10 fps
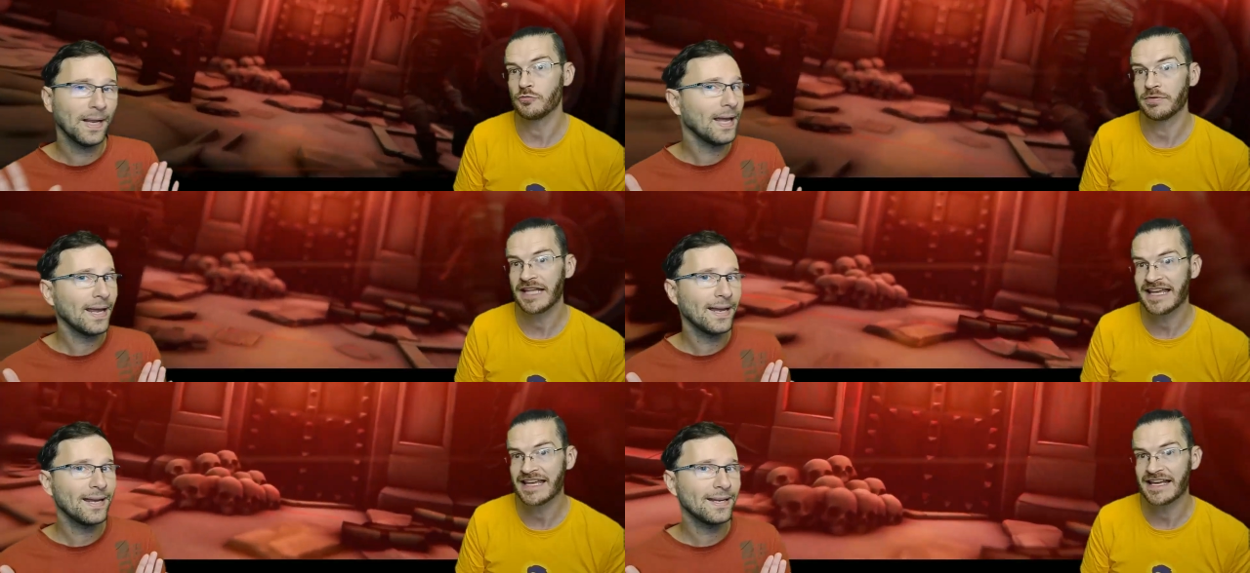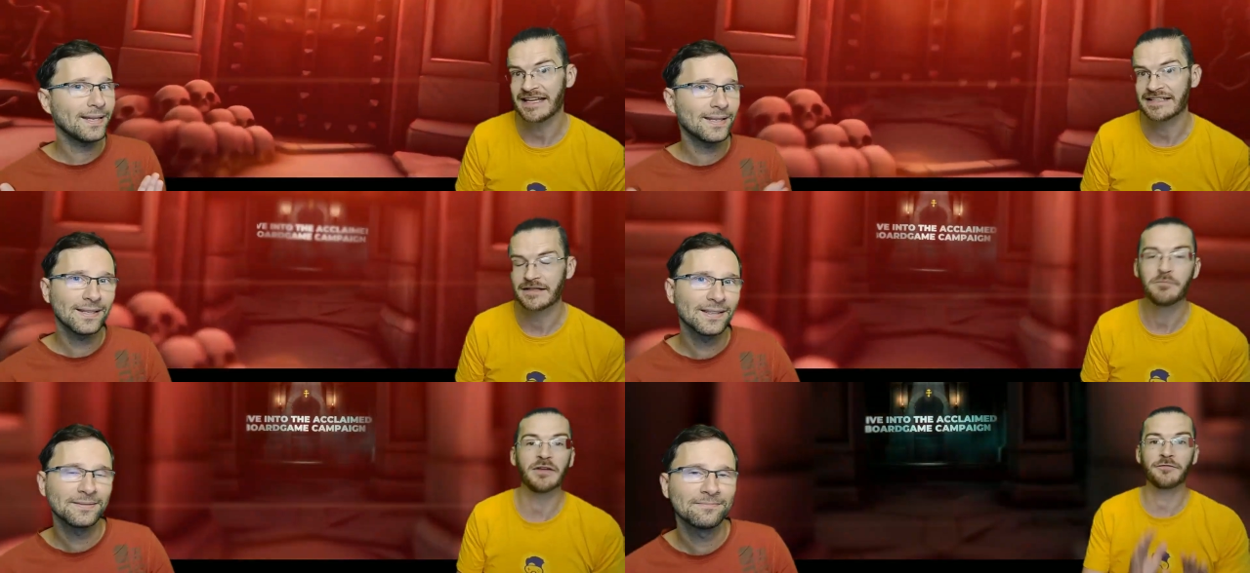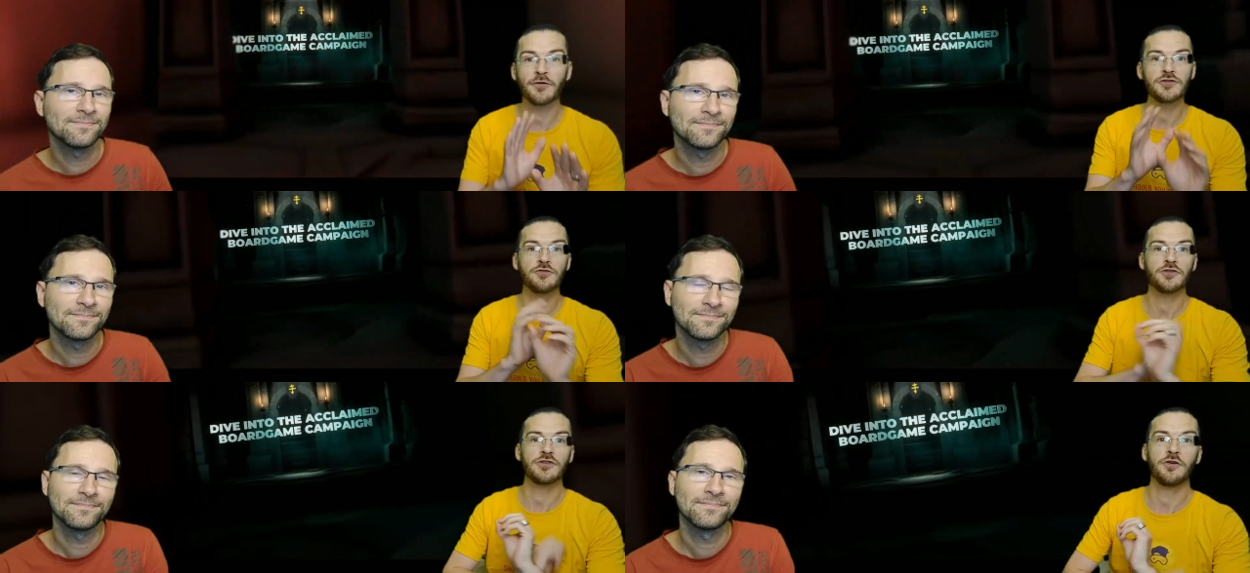Speaker 1: play it? it? But first you
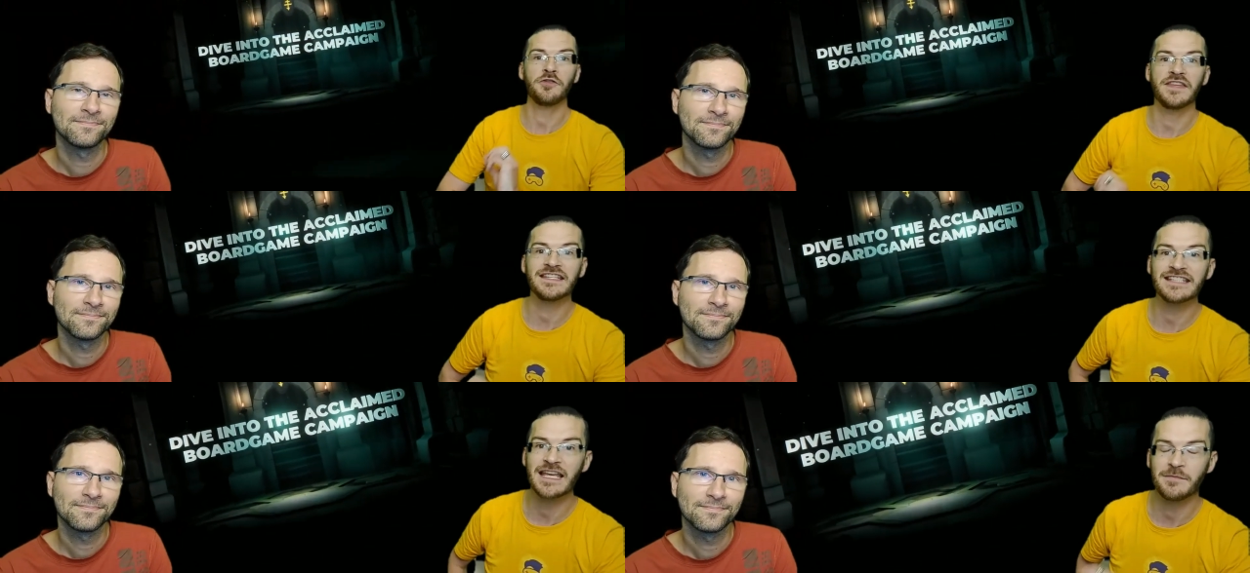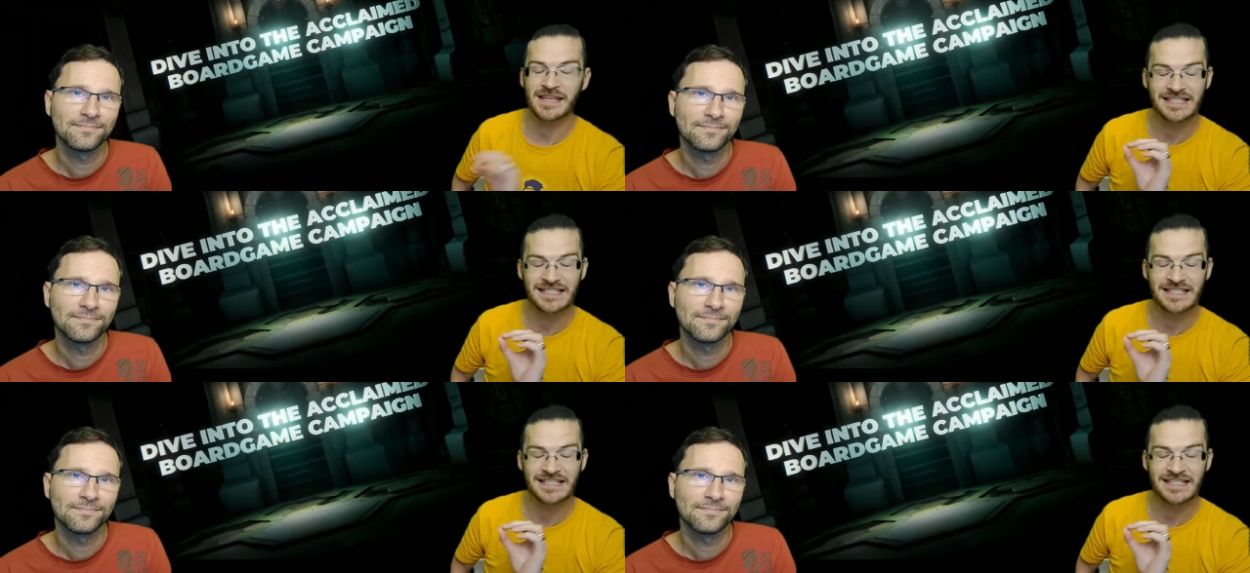should know that this game is